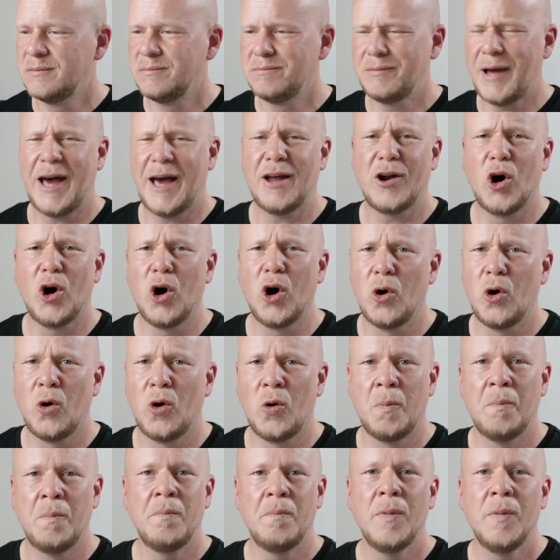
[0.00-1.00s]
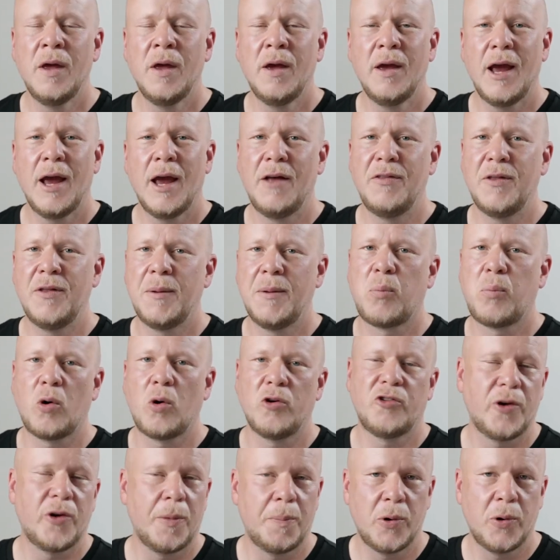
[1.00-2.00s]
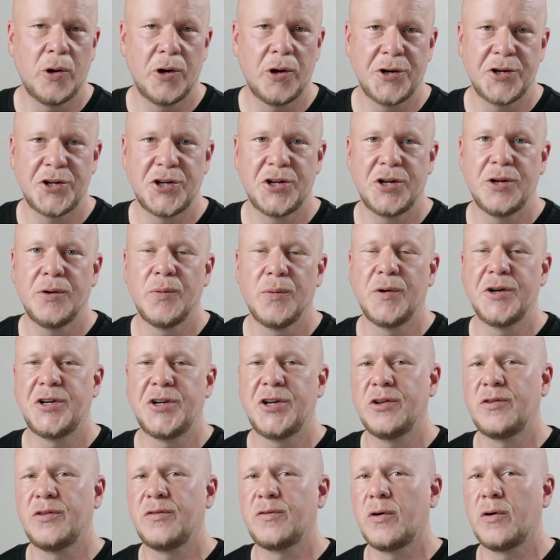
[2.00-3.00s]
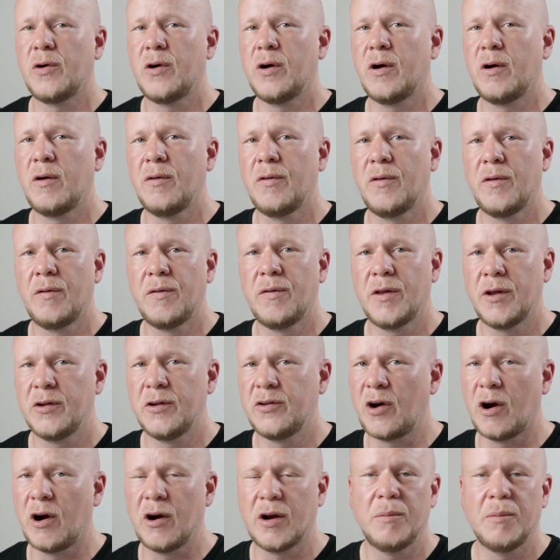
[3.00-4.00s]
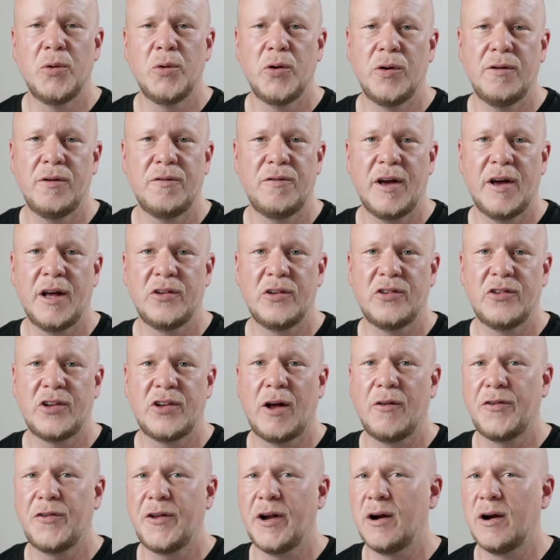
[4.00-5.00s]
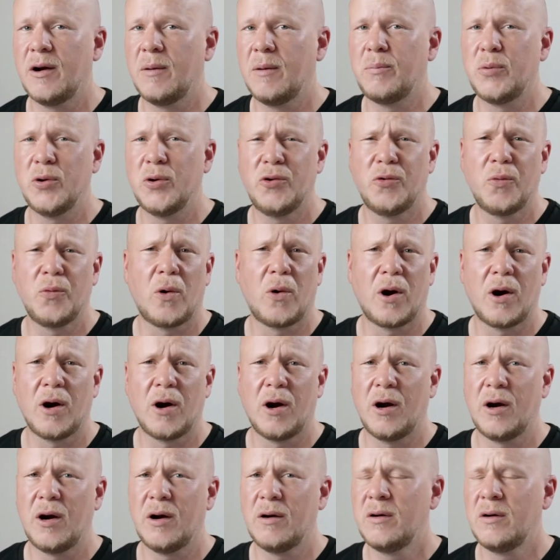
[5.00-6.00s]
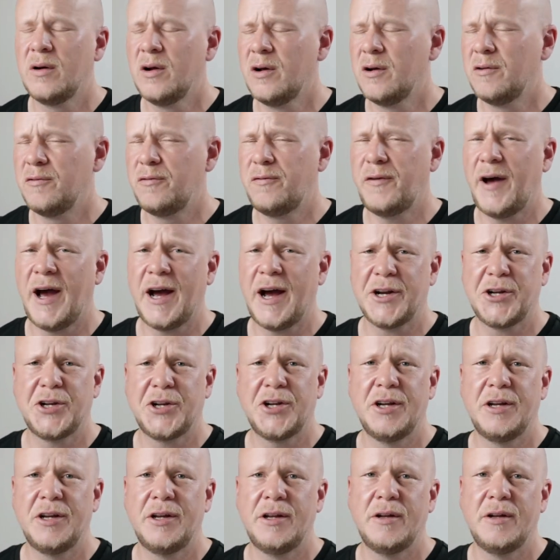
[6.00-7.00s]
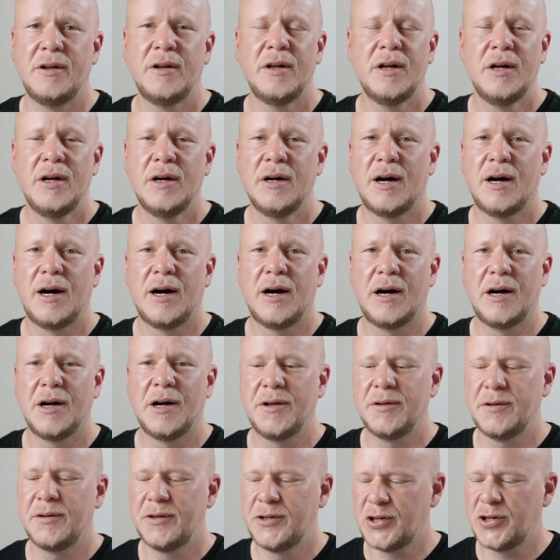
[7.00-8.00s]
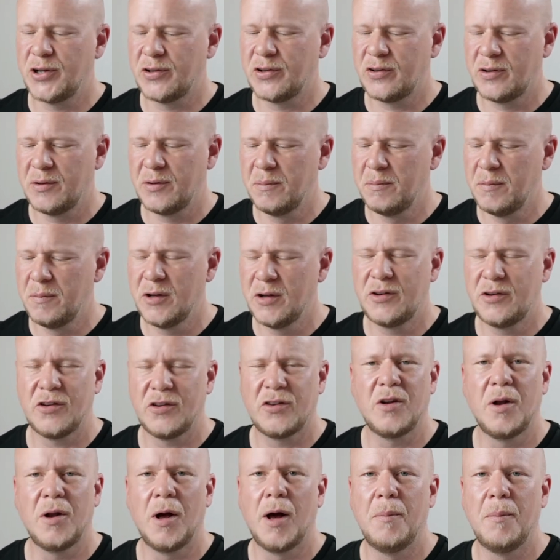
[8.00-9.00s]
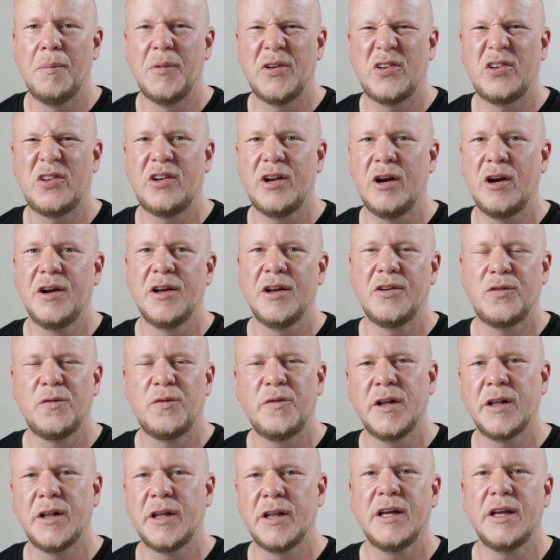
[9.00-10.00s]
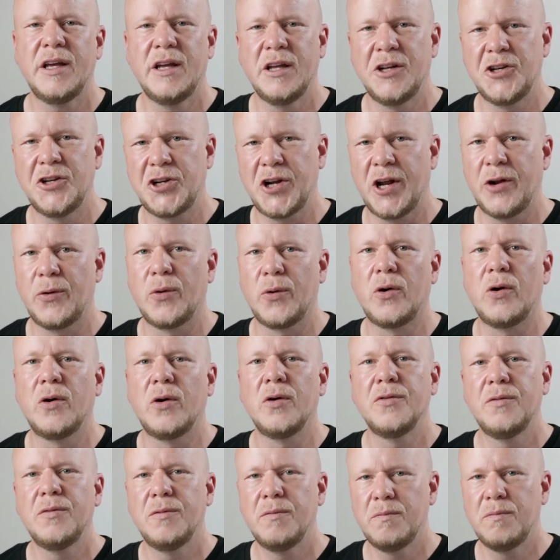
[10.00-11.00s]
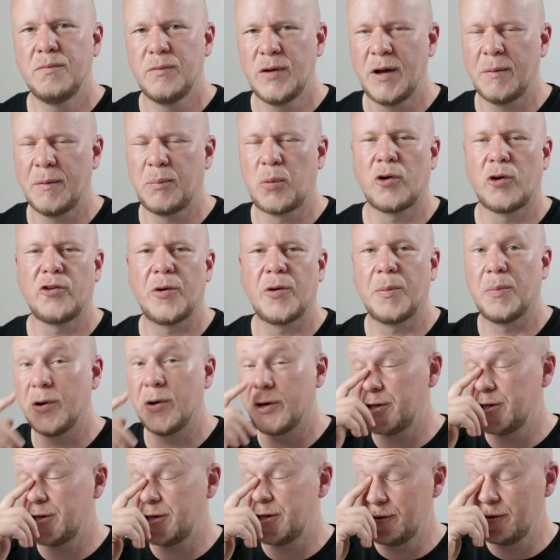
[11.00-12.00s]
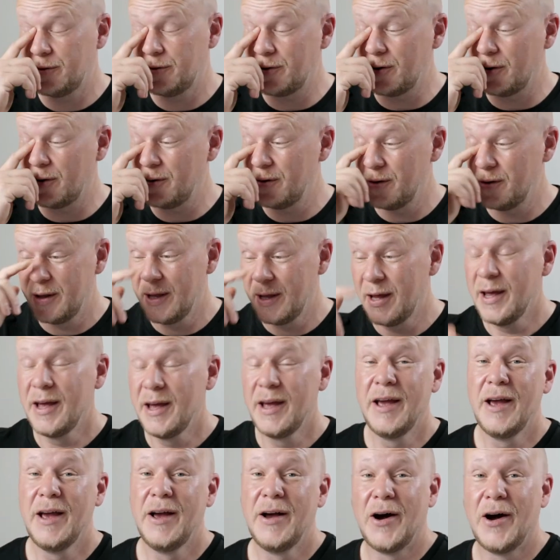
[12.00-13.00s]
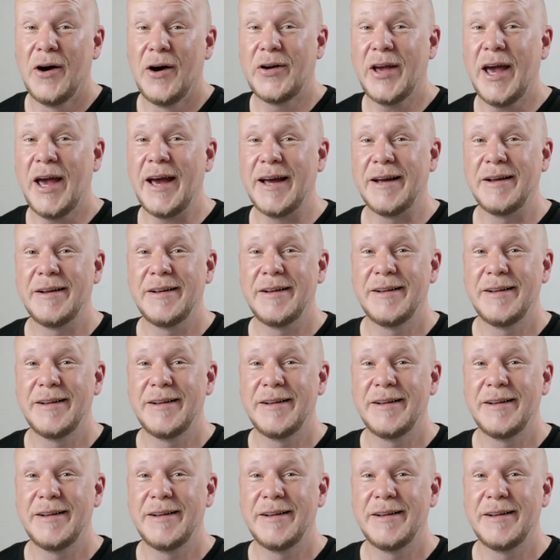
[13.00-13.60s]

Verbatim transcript: at home. And then Portra Push, which is for the dark and moody fans out there, boudoir, fashion, uh, just just a mysterious feeling in general. Yeah, Portra Push. So, okay,